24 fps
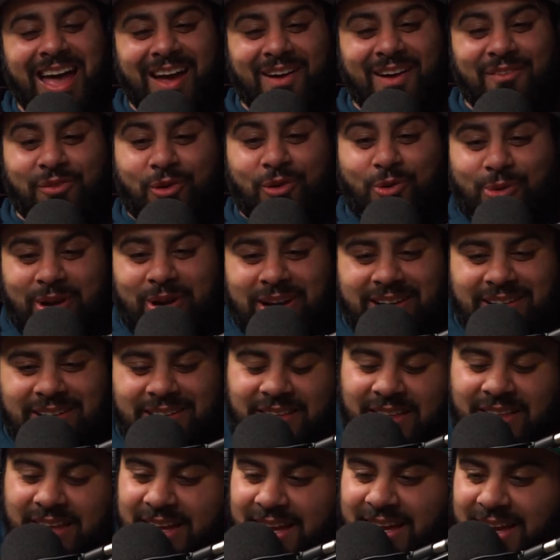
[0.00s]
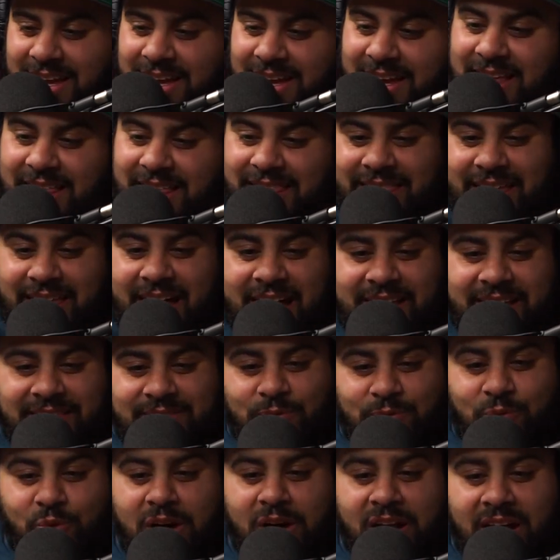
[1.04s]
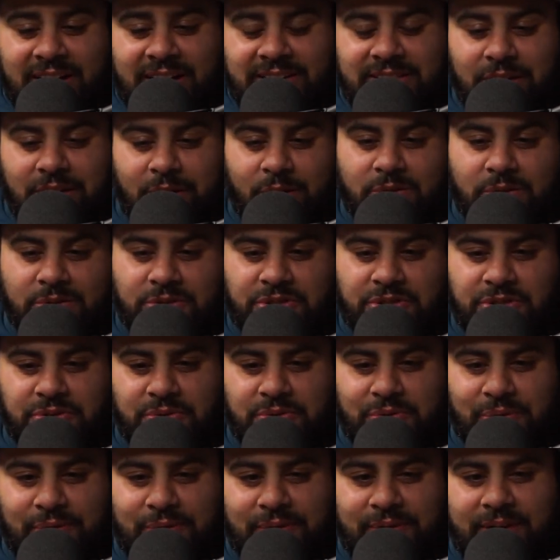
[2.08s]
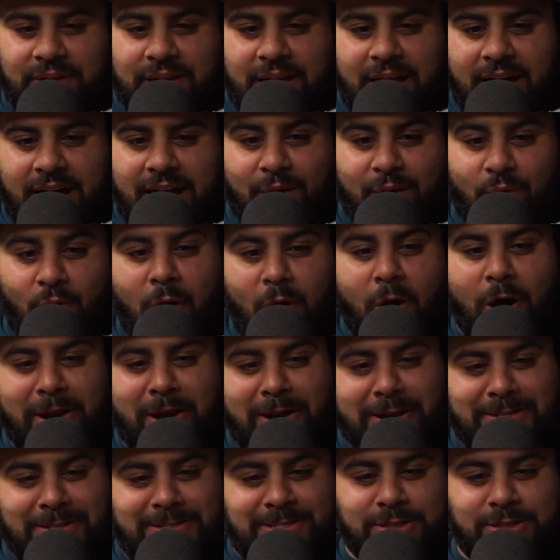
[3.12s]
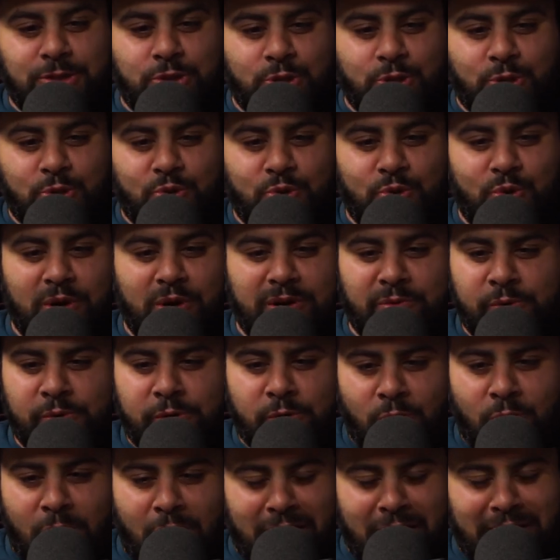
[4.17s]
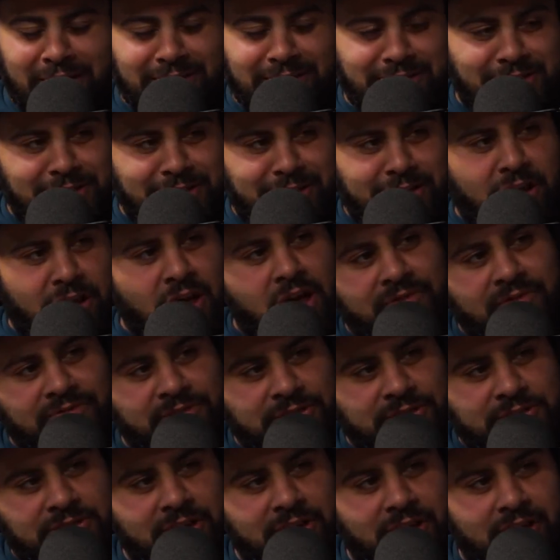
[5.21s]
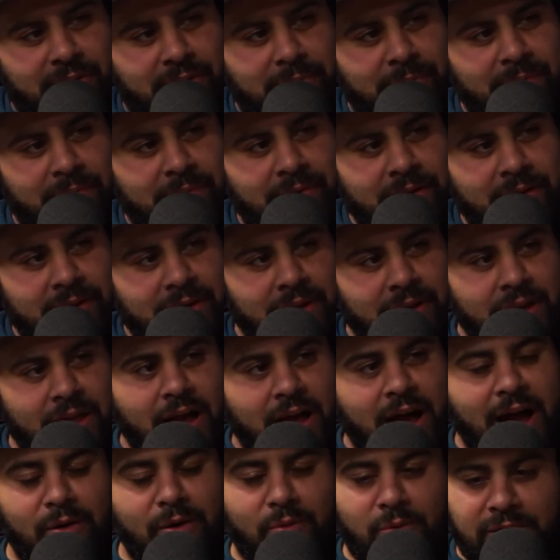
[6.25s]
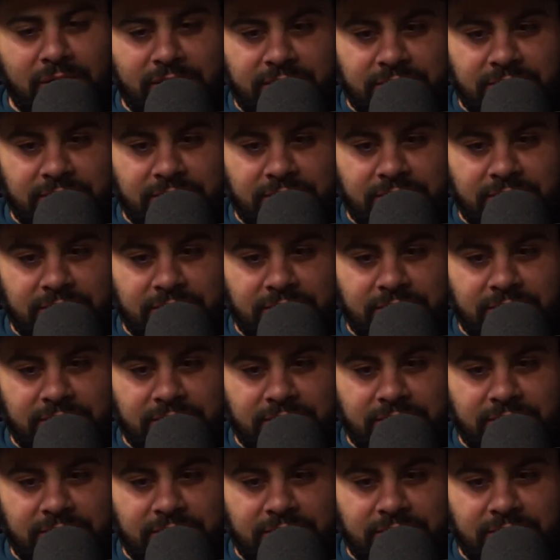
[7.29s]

For real. That's what I told you I wanted to do when we were walking to the coffee shop. I want to